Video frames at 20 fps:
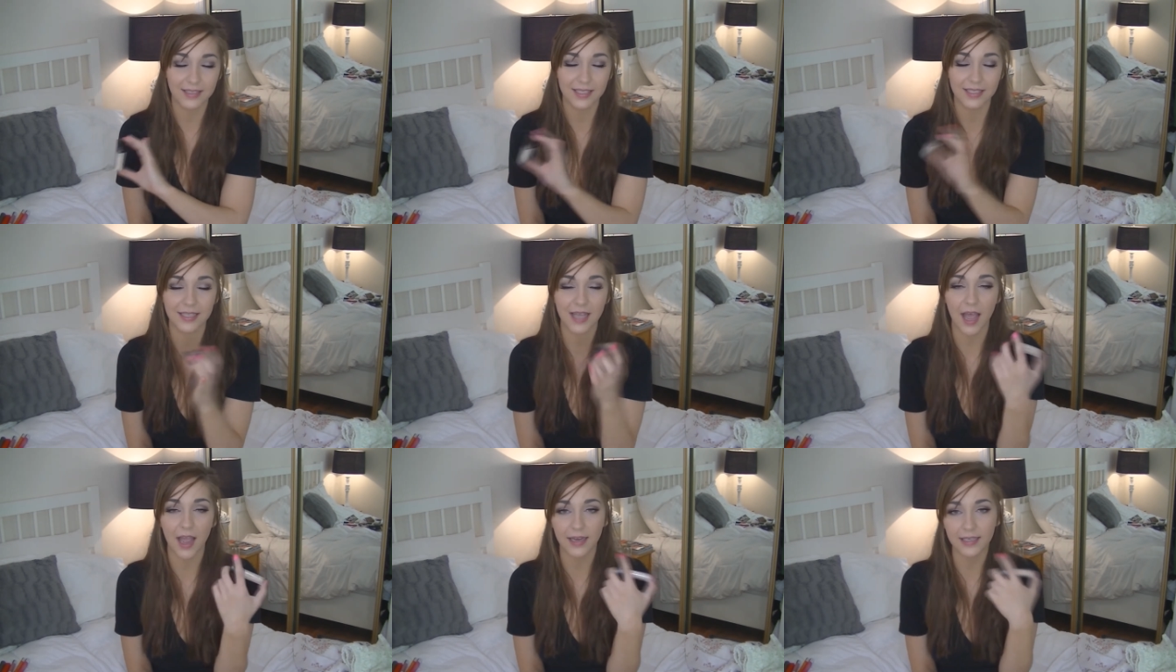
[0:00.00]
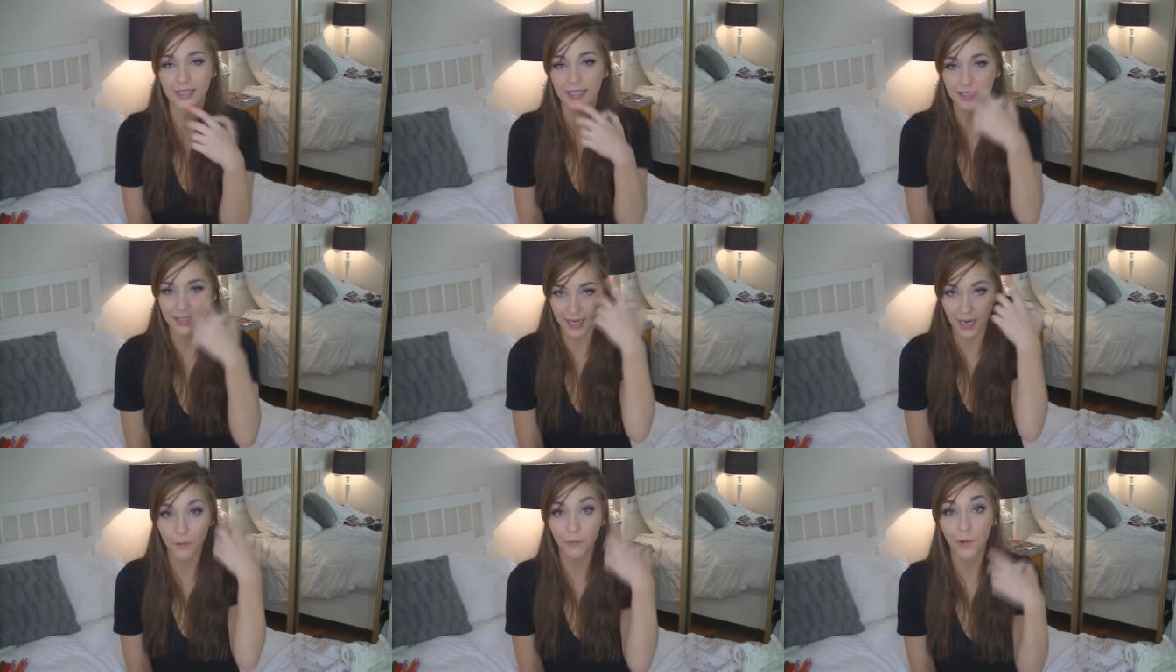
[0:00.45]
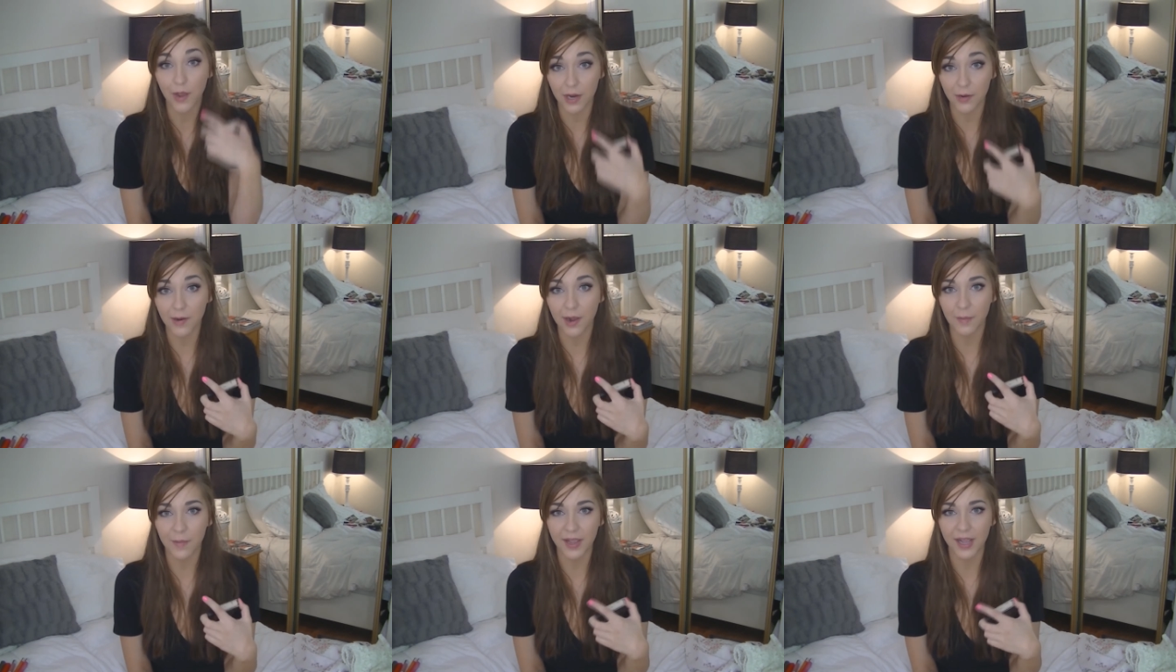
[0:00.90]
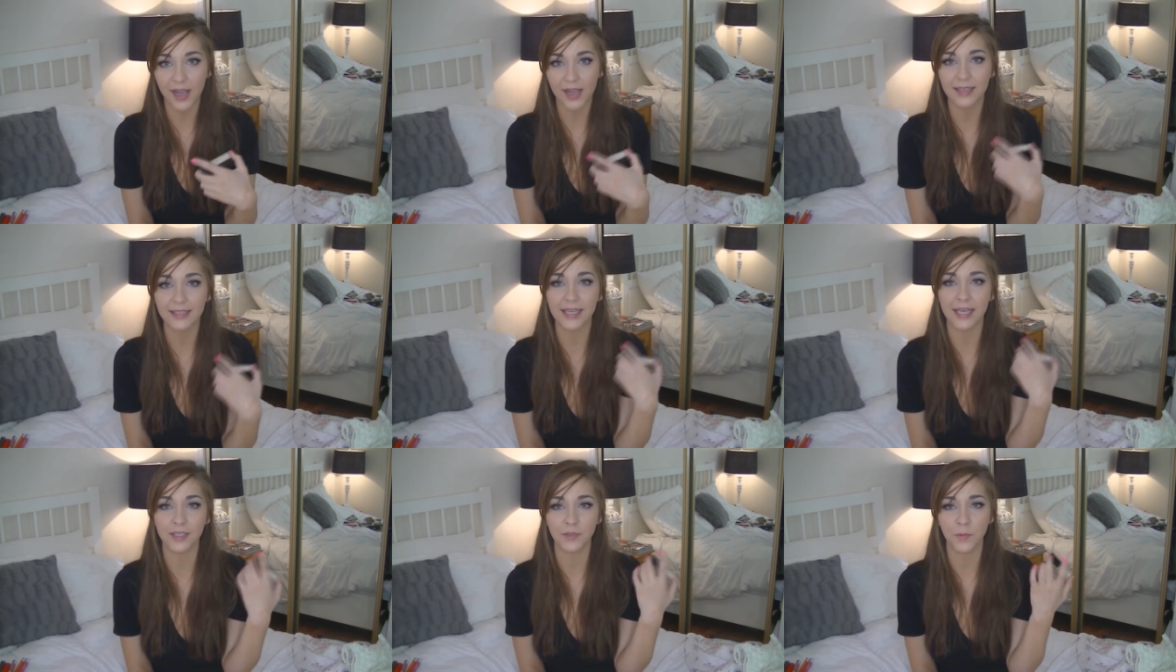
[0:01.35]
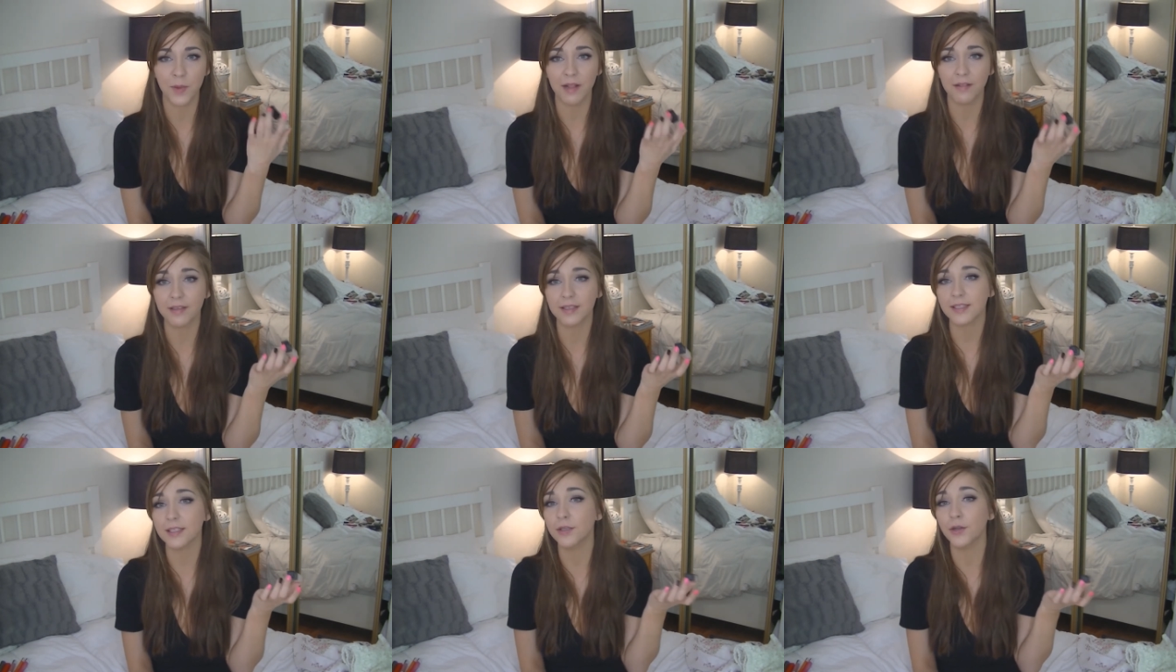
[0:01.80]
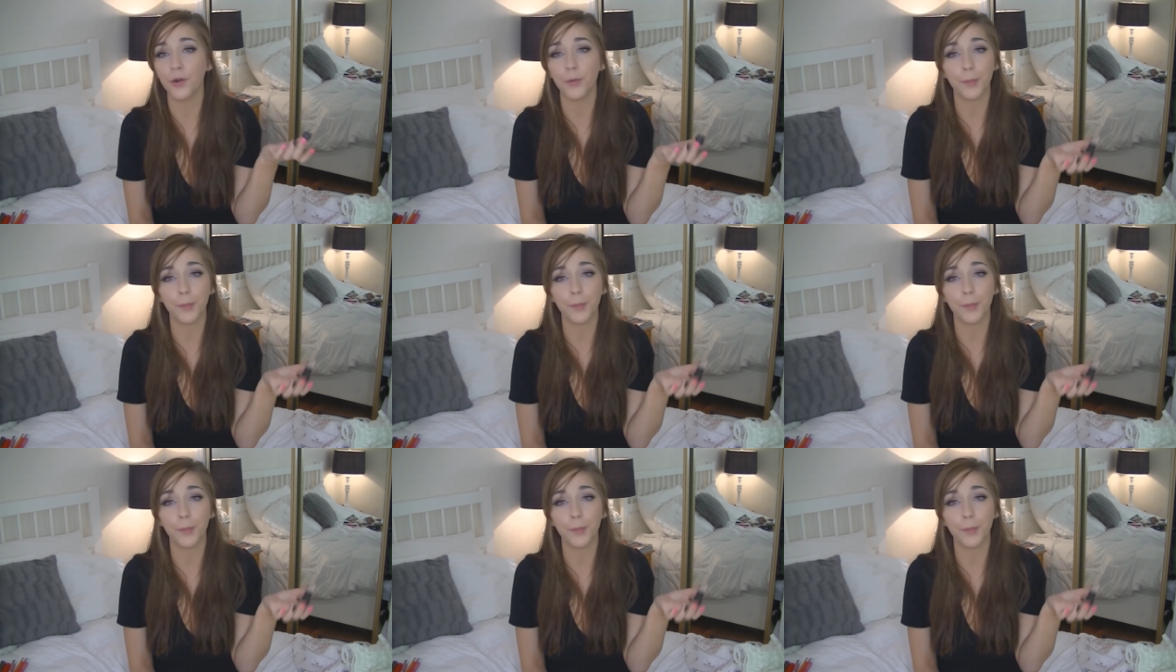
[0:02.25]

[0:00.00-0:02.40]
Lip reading: because I tend to get red around my eyes, as well as,